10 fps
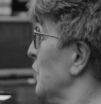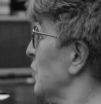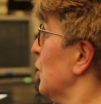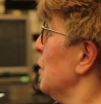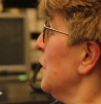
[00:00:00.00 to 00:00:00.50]

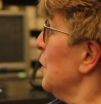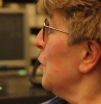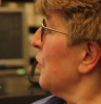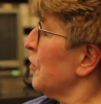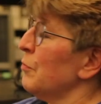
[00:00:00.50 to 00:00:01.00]
Stolen
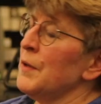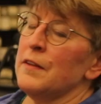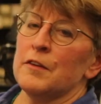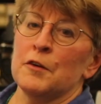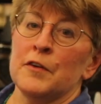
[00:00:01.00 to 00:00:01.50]
horse meat
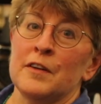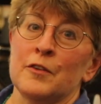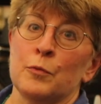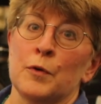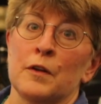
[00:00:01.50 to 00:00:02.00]
theory
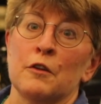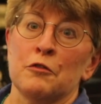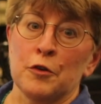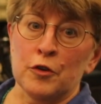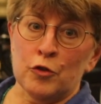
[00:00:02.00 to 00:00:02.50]
is one of the
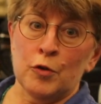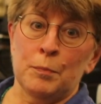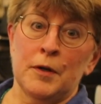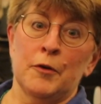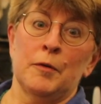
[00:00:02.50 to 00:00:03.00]
first to
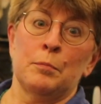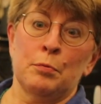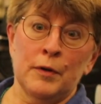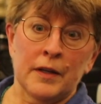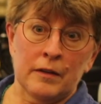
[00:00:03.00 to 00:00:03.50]
appear in
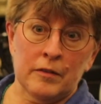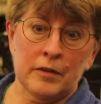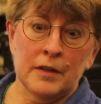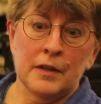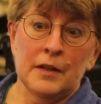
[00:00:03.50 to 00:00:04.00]
print,
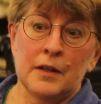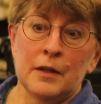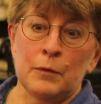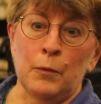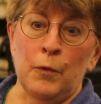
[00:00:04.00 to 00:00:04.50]

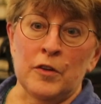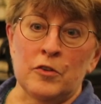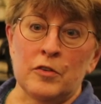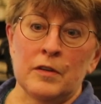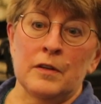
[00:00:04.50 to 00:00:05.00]

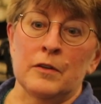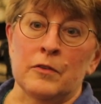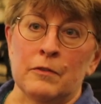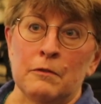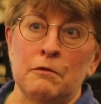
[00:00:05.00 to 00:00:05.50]
which
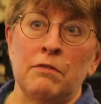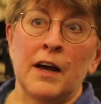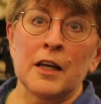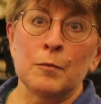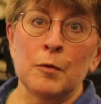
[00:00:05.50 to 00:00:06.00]
is
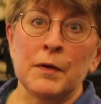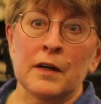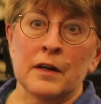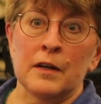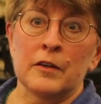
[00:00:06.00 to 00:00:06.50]
valuable
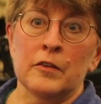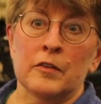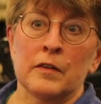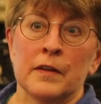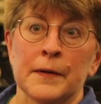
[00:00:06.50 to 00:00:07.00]

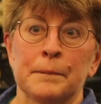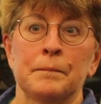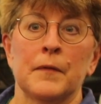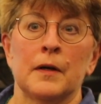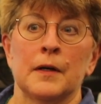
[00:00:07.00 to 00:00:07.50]
because
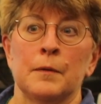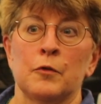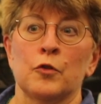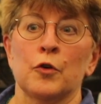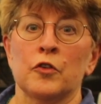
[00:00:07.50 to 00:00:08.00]

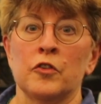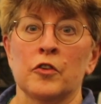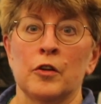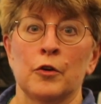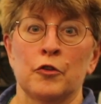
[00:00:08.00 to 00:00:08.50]
sources
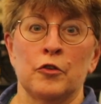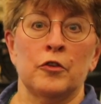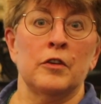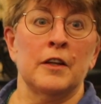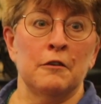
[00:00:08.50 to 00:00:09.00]
closer
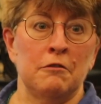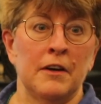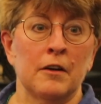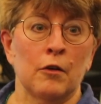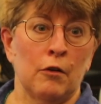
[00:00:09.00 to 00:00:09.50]
to the
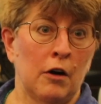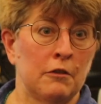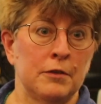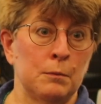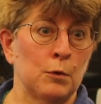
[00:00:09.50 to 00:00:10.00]
event are
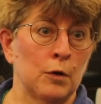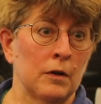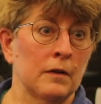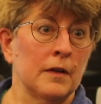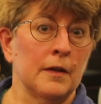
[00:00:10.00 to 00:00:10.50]
often more
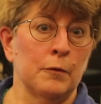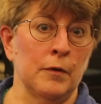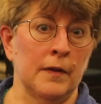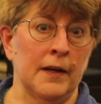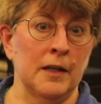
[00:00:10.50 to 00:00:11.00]

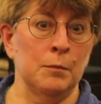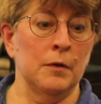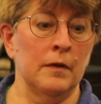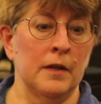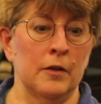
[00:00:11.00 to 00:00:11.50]

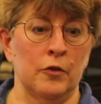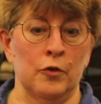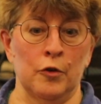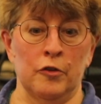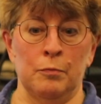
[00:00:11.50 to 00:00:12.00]
reliable than a
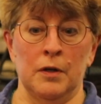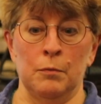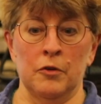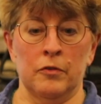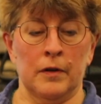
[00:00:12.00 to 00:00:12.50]
source
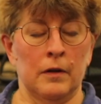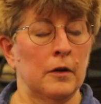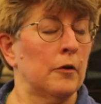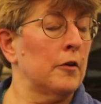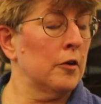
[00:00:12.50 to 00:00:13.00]
published like
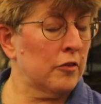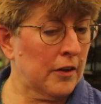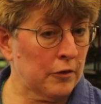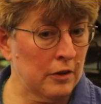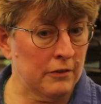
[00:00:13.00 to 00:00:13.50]
100 years
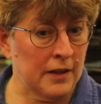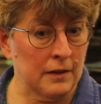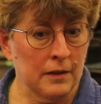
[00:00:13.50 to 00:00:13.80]
after the event.